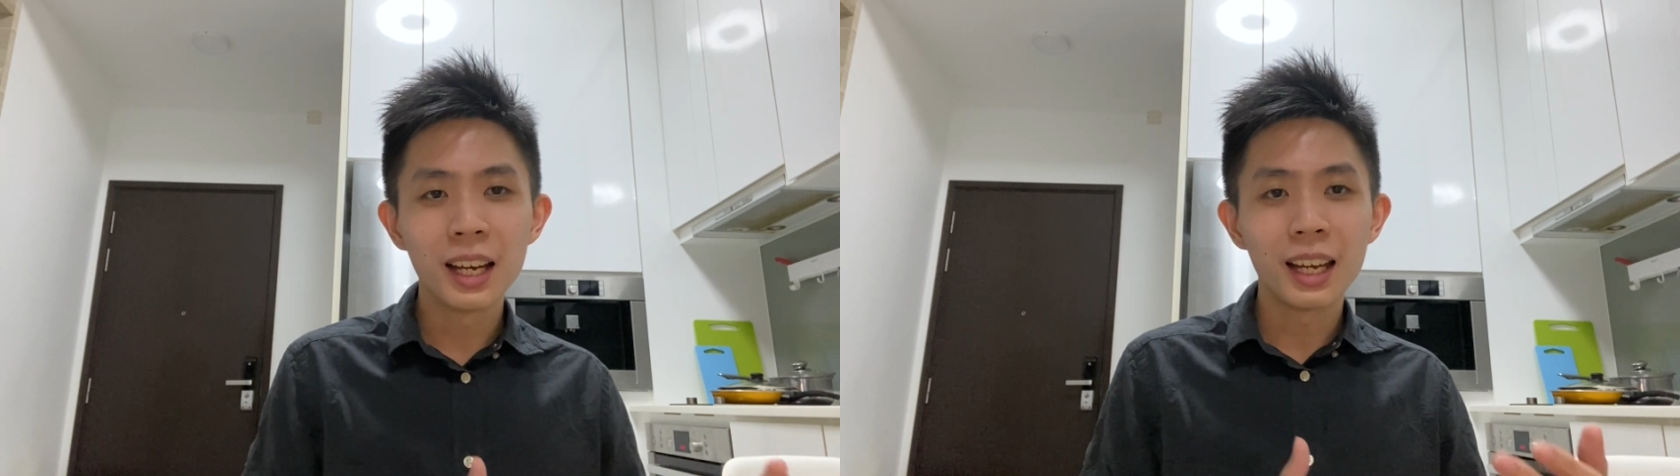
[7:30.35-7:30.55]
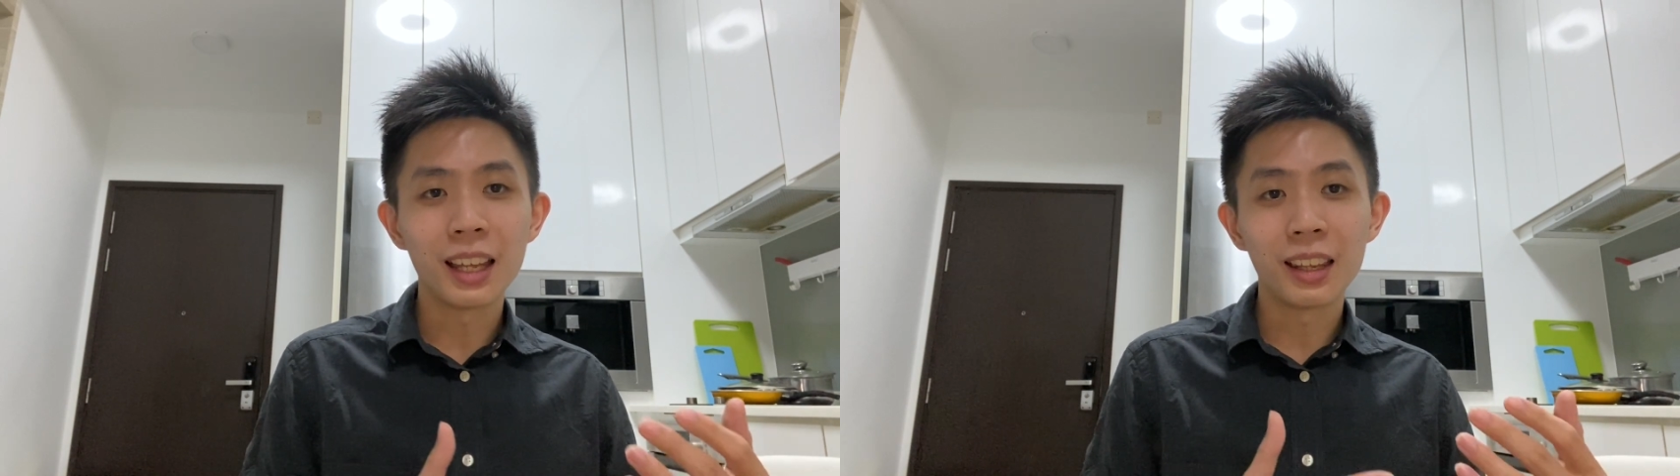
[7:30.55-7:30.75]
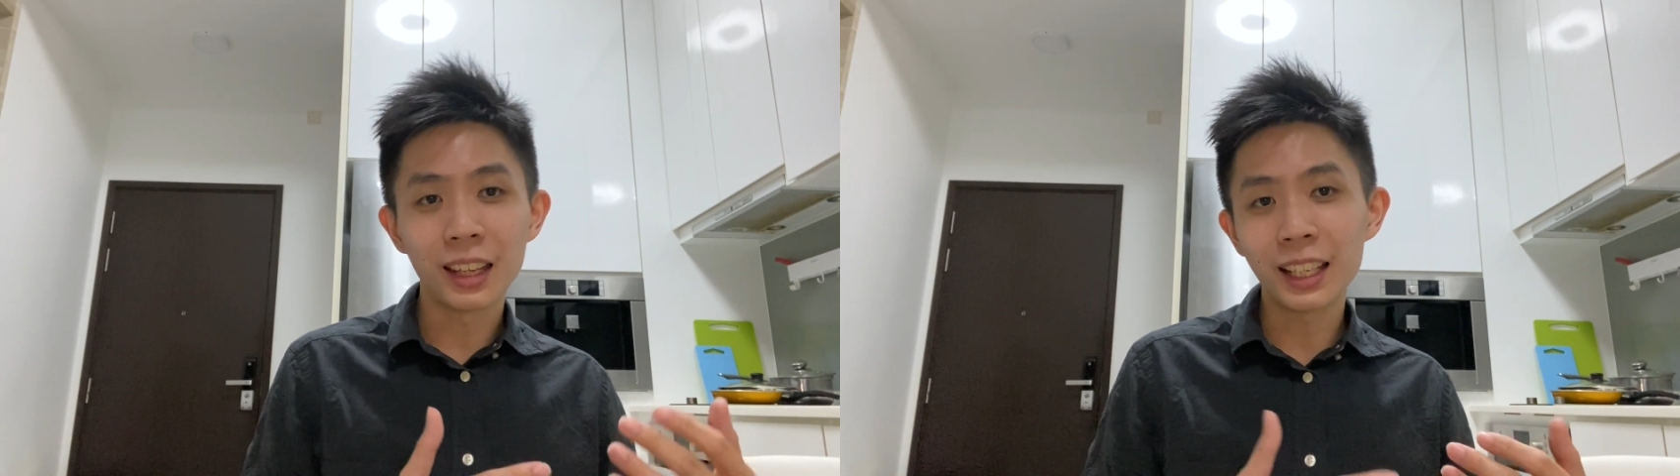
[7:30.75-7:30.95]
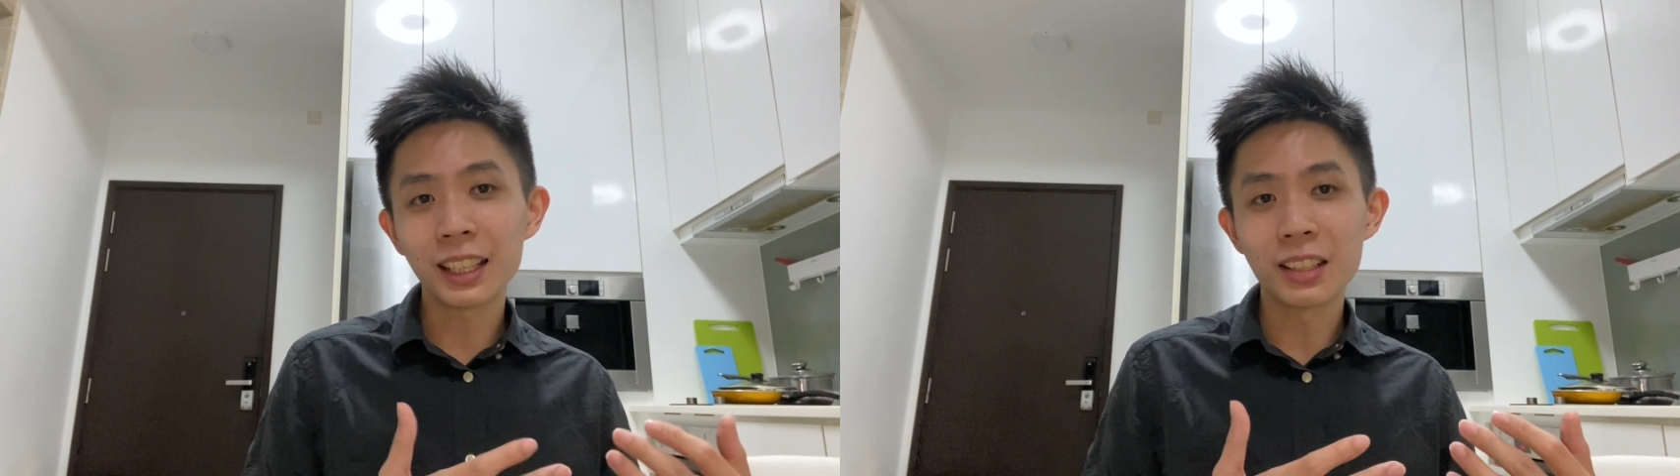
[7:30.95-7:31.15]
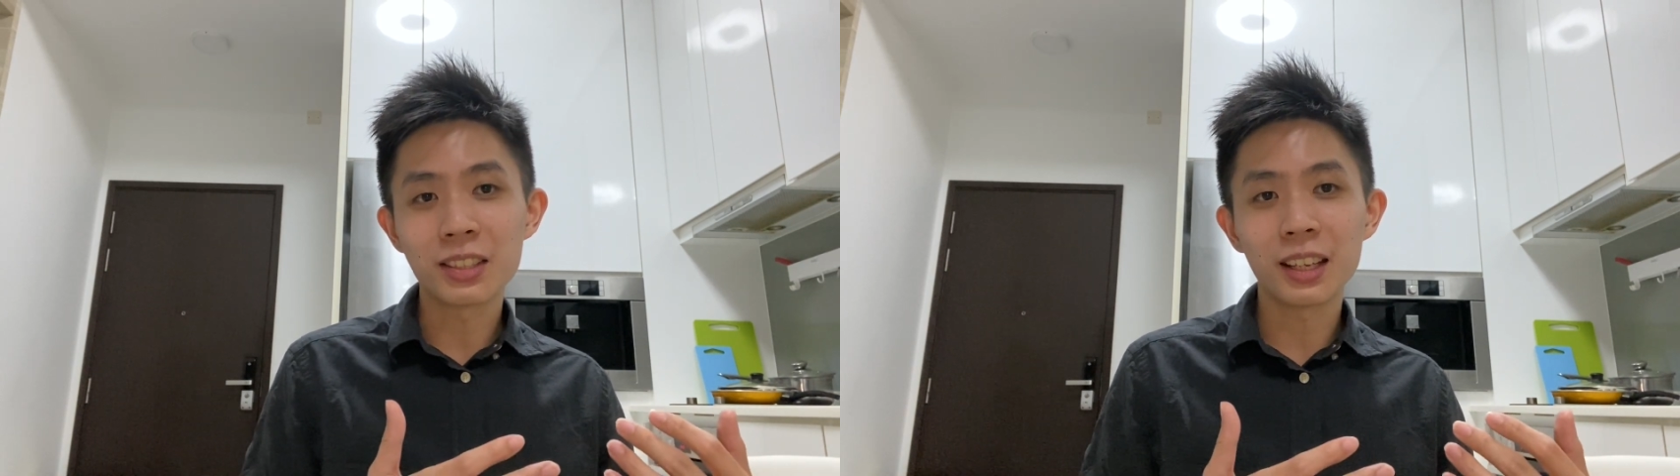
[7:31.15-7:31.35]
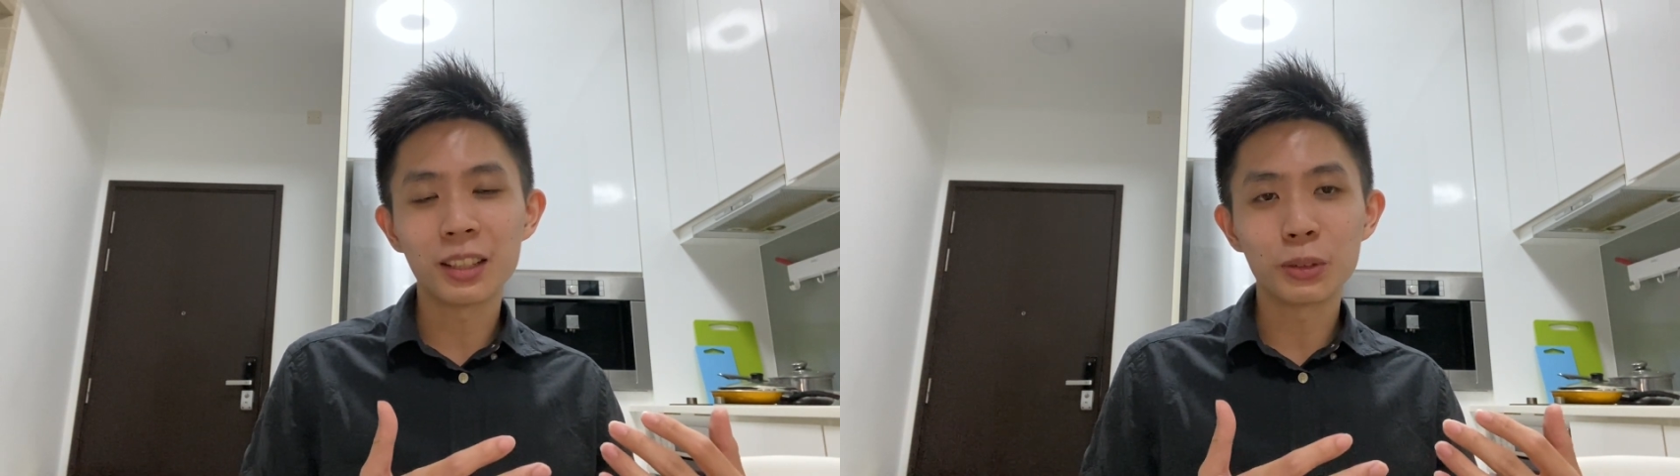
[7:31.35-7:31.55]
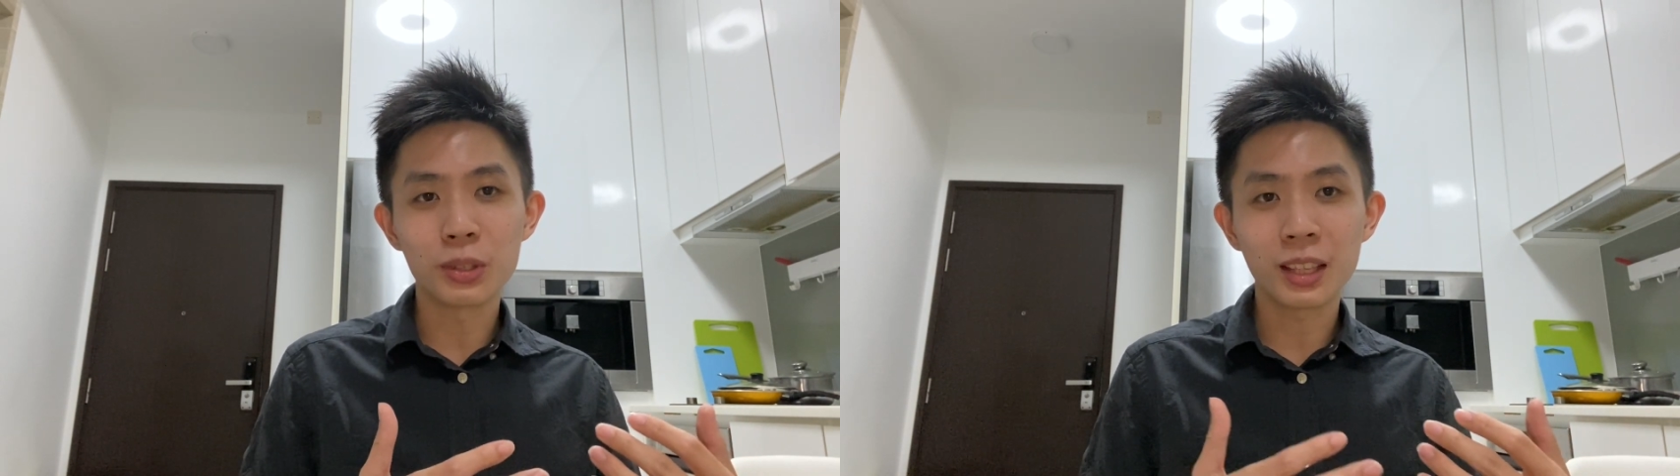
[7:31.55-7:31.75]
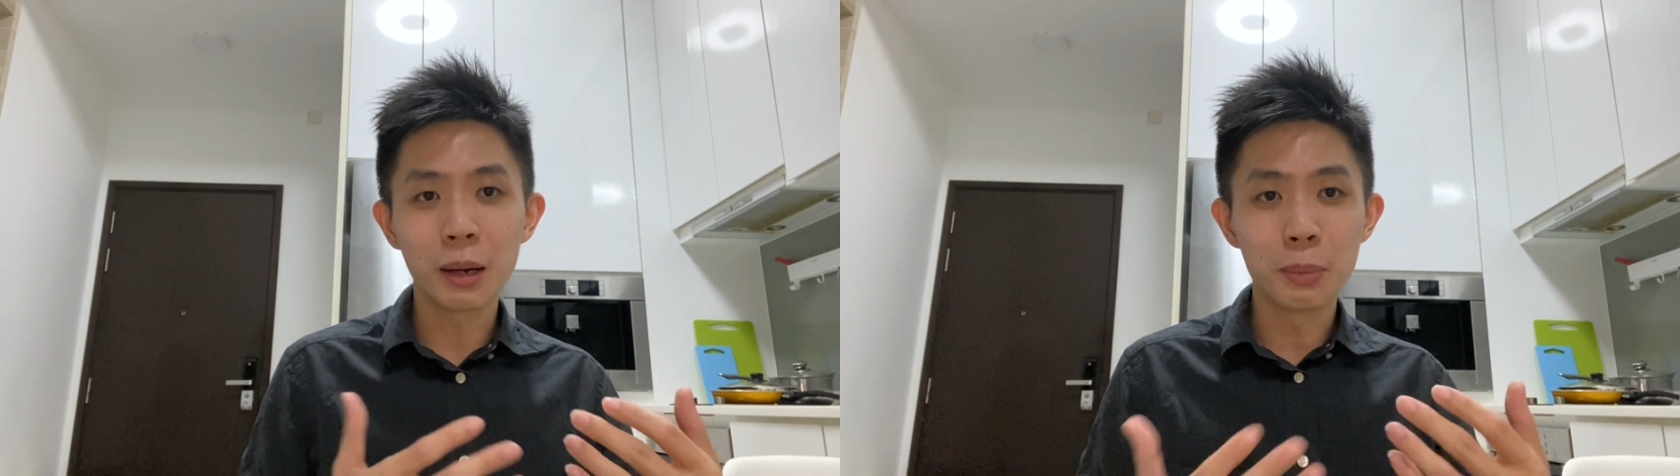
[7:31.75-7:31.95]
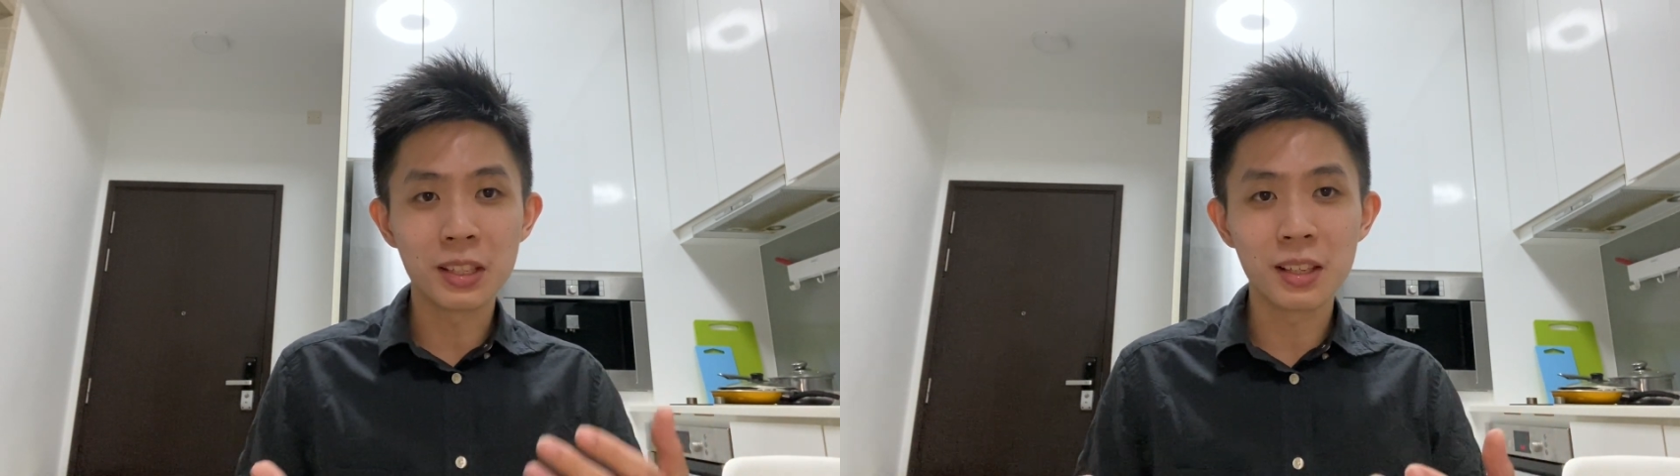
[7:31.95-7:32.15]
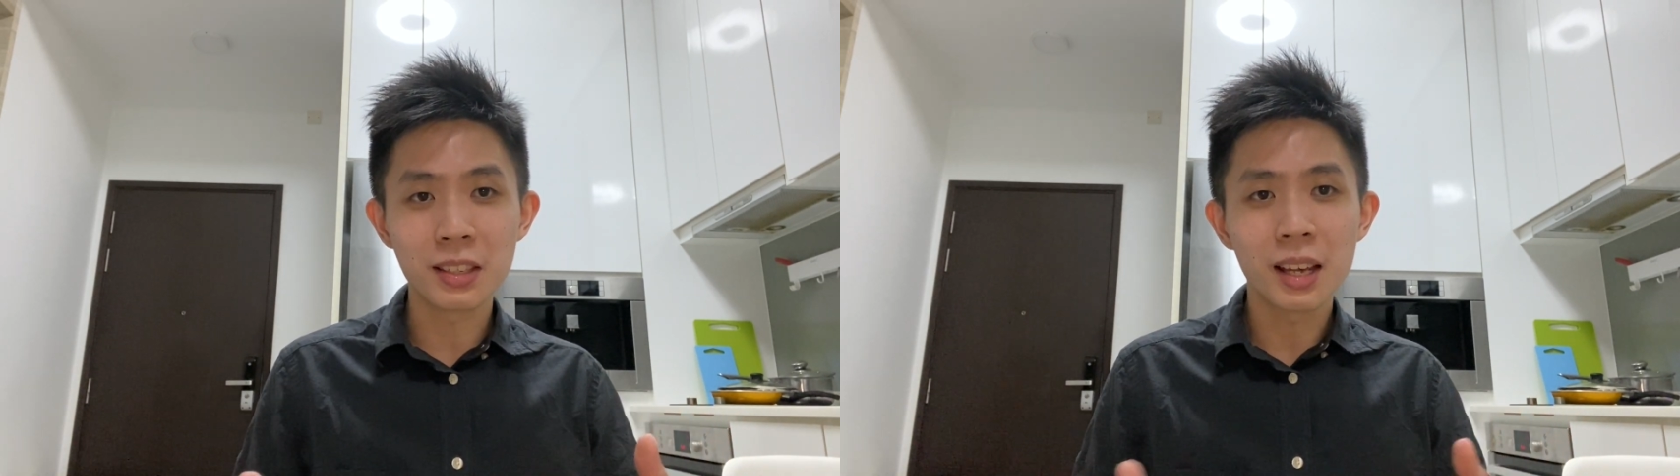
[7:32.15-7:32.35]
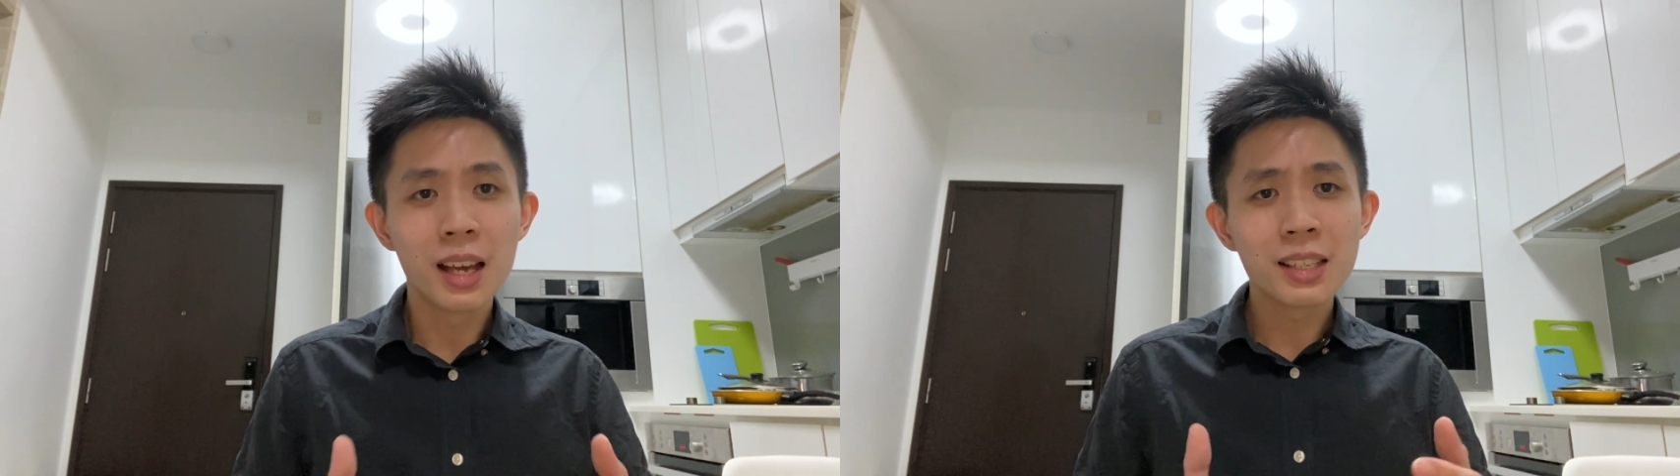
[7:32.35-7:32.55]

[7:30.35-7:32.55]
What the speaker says: and then I decided to start a business,